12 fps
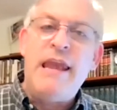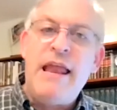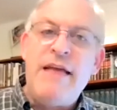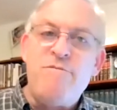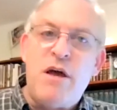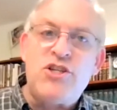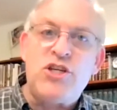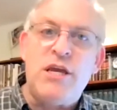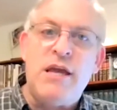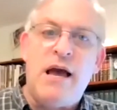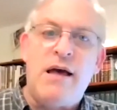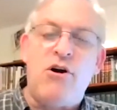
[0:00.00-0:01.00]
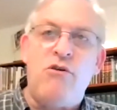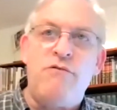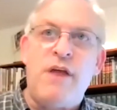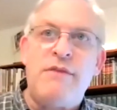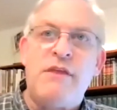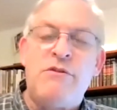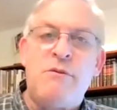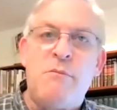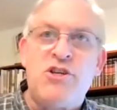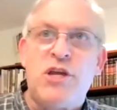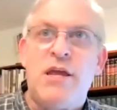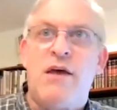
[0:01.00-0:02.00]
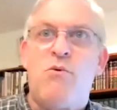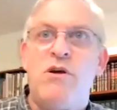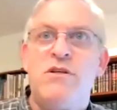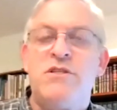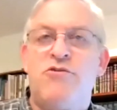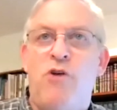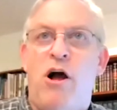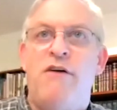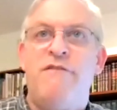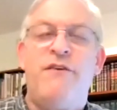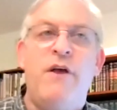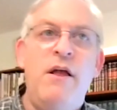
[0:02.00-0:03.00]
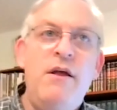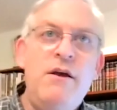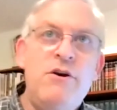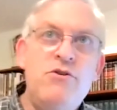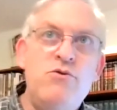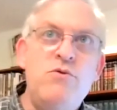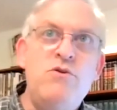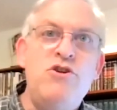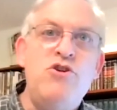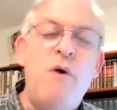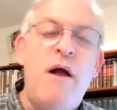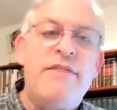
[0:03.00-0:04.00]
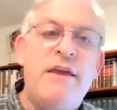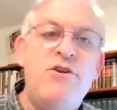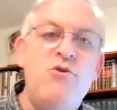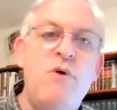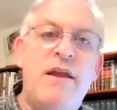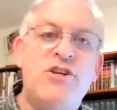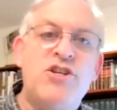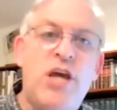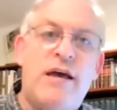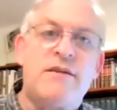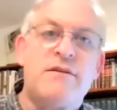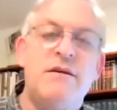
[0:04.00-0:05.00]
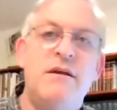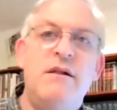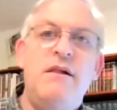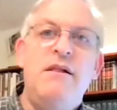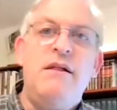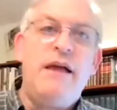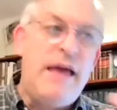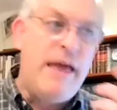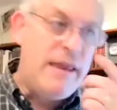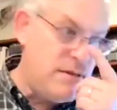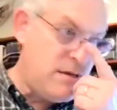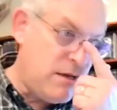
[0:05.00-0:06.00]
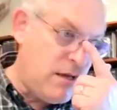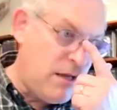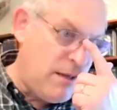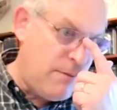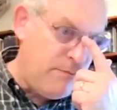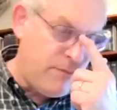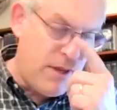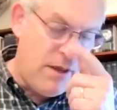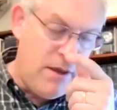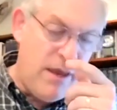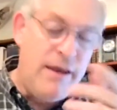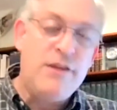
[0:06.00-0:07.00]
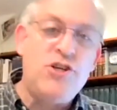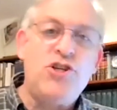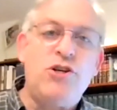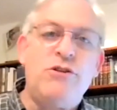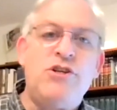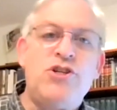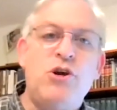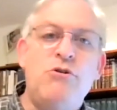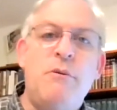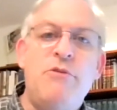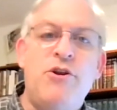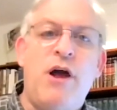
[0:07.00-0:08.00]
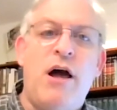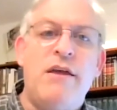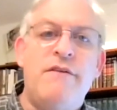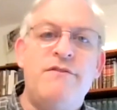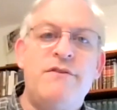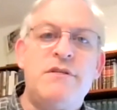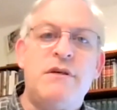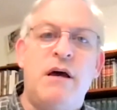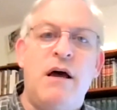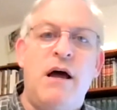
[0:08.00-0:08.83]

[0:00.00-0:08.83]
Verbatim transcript: And they didn't have mashgiach. they, they, the mashgiach was the rav who knew how they knew how to shecht, and um, and he had to show they show them their knives.